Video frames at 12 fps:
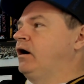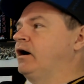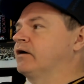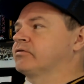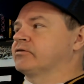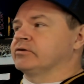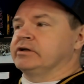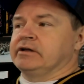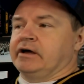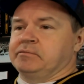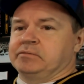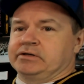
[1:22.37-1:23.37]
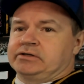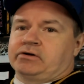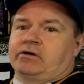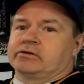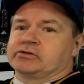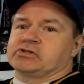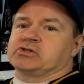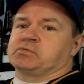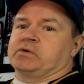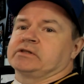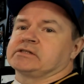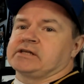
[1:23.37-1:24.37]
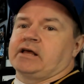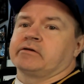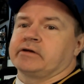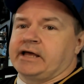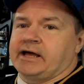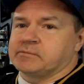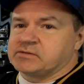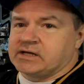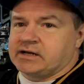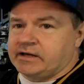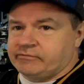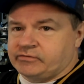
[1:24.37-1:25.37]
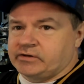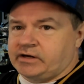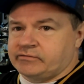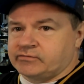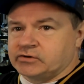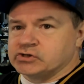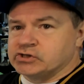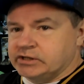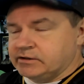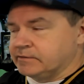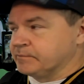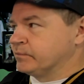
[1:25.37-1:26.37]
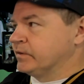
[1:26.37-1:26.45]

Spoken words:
$39 million is what the salary cap set up for that first year.